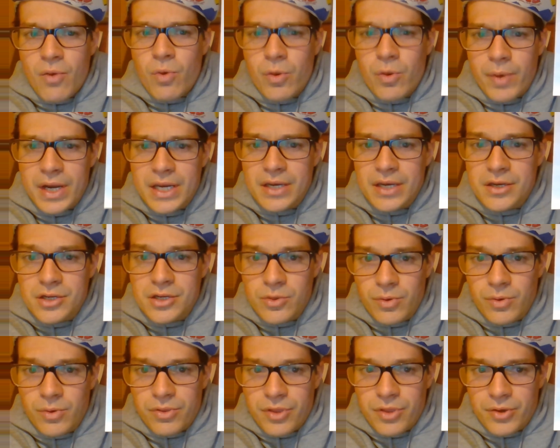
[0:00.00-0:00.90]
what do I need to do
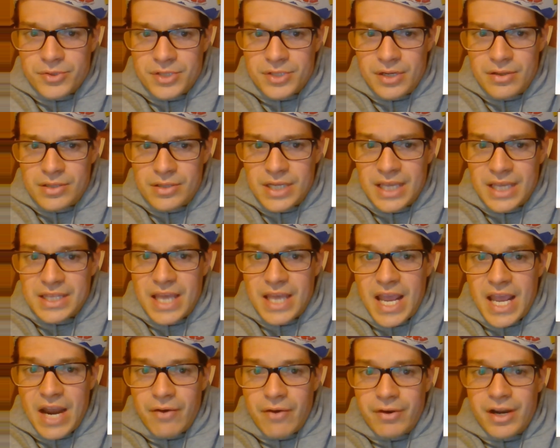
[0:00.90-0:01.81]
with this to get the
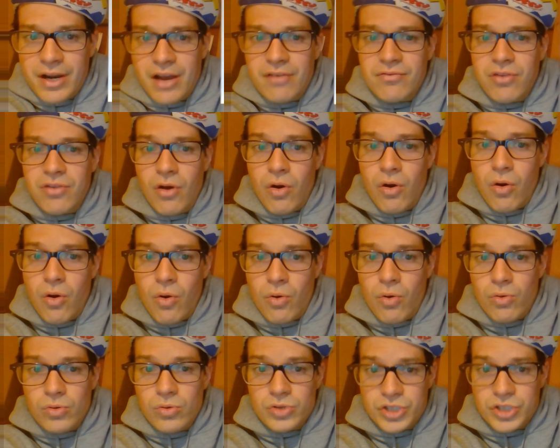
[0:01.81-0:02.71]
area of the
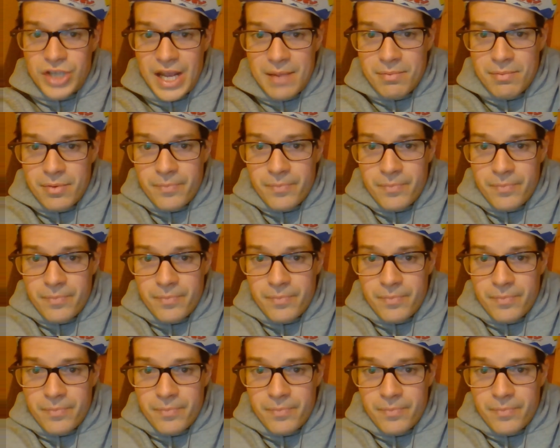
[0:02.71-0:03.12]
whole shape?